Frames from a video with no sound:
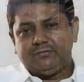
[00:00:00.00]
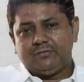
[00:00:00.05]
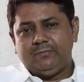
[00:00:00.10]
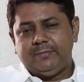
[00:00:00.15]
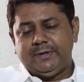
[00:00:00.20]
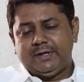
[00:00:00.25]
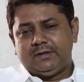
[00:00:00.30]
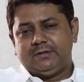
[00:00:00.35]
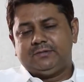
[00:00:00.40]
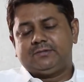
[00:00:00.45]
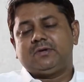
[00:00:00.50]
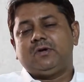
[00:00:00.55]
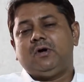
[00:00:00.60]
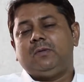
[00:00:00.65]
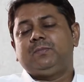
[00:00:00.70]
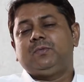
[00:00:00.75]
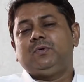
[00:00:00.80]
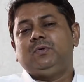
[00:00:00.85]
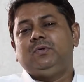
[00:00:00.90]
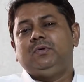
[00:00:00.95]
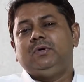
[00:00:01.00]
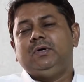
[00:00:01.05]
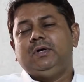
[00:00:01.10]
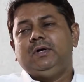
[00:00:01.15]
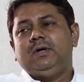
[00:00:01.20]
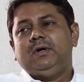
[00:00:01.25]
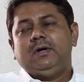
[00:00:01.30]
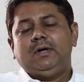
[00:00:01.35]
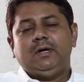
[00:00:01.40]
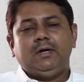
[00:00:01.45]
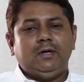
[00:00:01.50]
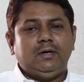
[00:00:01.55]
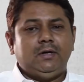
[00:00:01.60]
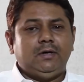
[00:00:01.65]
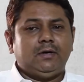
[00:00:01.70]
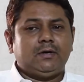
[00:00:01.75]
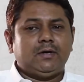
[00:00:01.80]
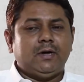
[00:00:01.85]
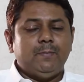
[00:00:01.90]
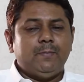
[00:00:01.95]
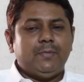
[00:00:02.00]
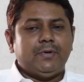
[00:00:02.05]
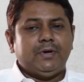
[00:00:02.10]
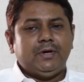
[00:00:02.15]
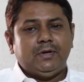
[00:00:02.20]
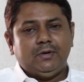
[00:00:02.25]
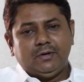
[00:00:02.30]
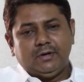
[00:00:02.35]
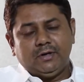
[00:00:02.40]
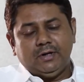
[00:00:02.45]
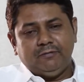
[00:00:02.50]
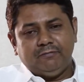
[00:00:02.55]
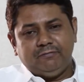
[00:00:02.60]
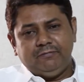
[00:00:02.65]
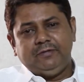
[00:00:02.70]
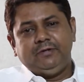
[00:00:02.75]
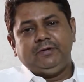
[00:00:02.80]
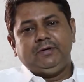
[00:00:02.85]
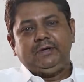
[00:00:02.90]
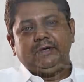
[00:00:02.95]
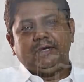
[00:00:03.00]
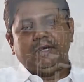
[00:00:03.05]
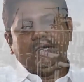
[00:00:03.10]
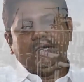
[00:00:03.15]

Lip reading: from Atlas Copco, comparing if we